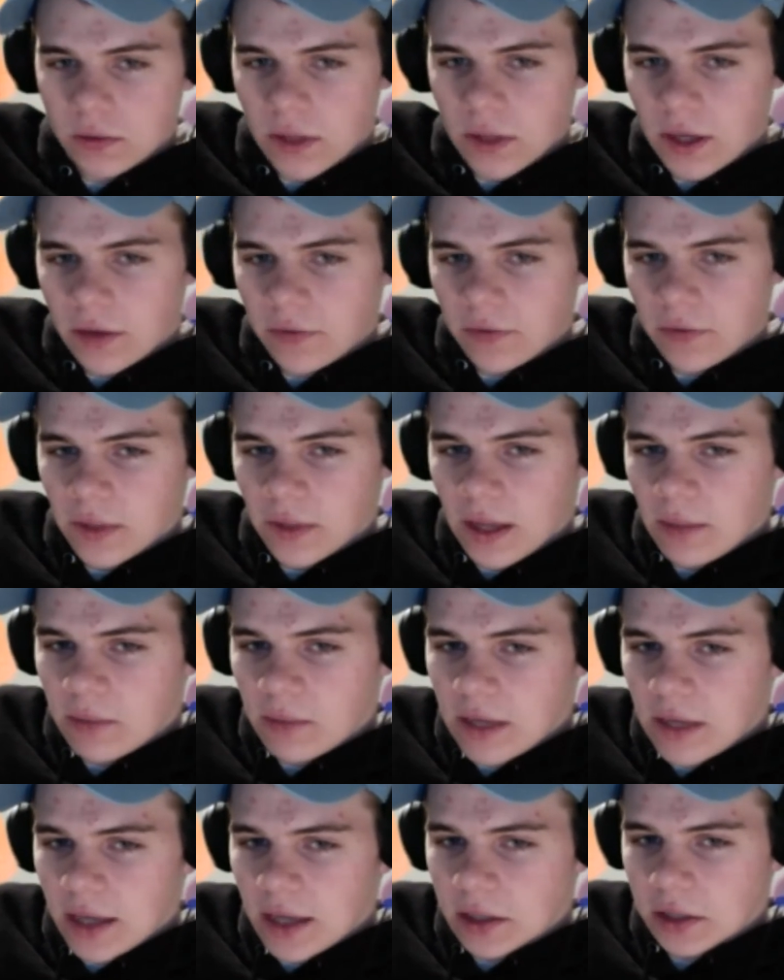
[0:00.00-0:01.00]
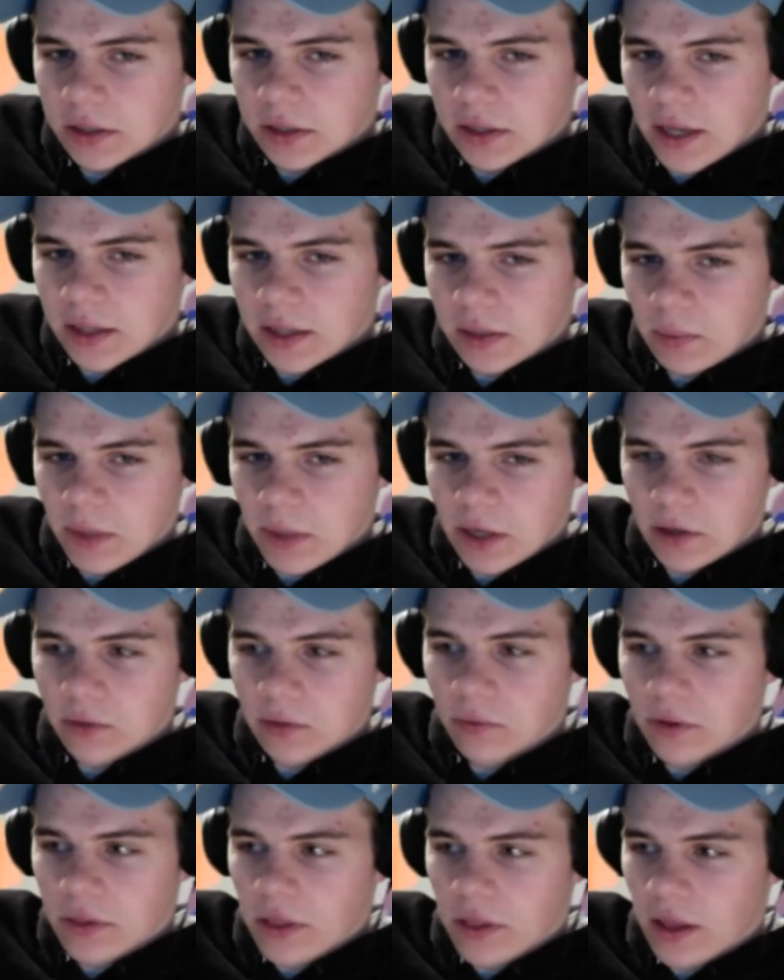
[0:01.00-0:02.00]
Like the NBA just has a better
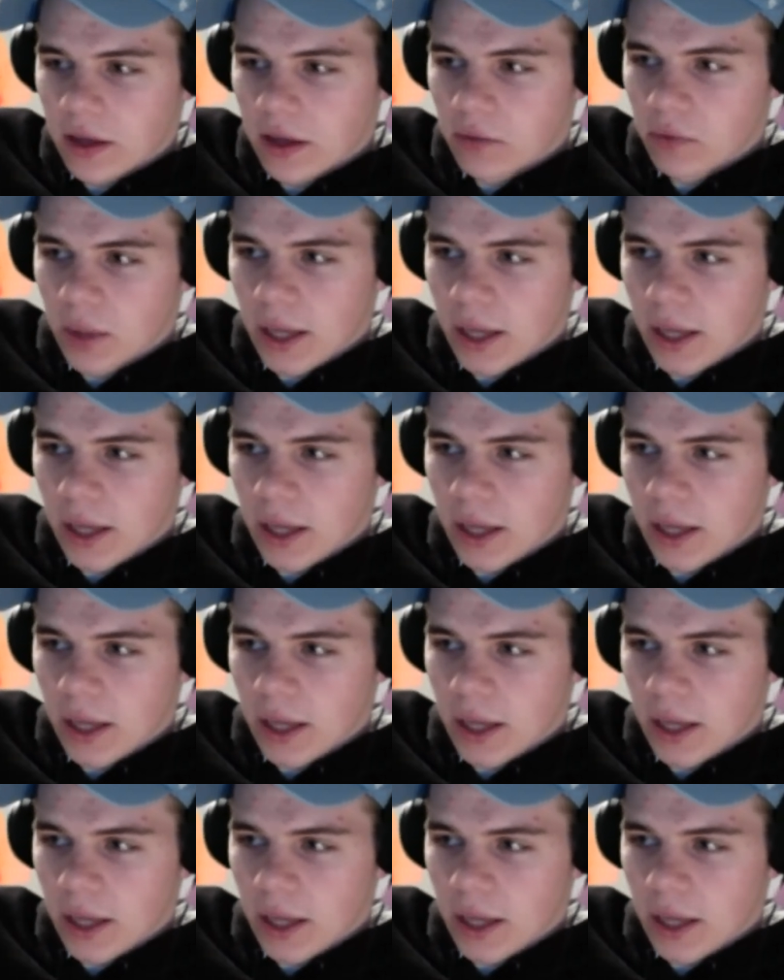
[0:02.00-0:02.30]
with like